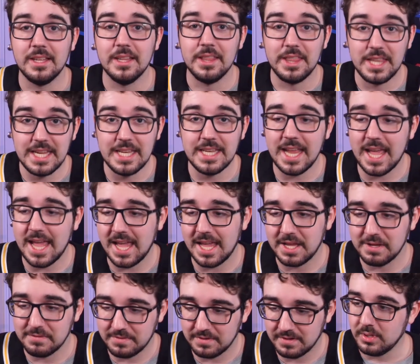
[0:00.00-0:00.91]
The
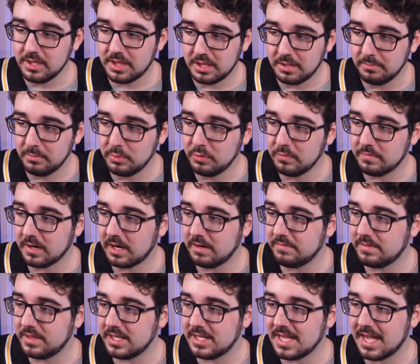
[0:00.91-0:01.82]
Dave with the move
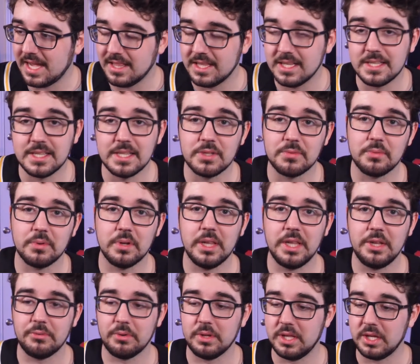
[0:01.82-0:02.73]
of the day. This is
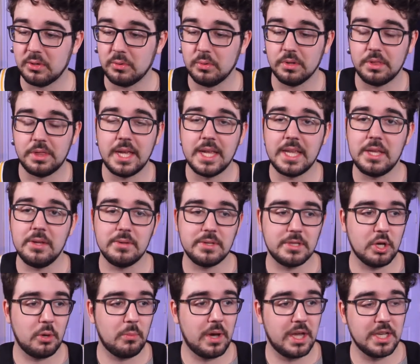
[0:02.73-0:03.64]
really, really cool. Thank you
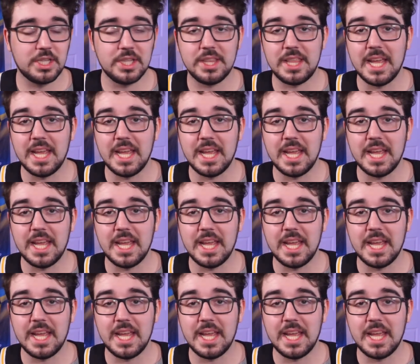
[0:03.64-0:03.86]
so much.